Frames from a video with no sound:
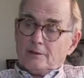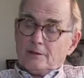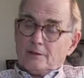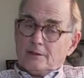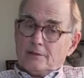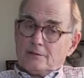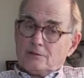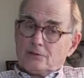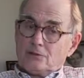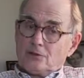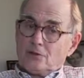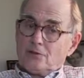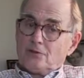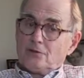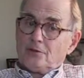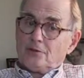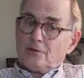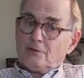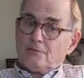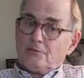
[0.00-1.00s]
and it
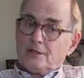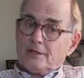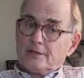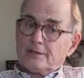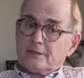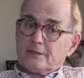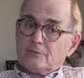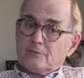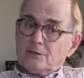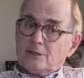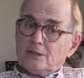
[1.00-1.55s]
certainly affected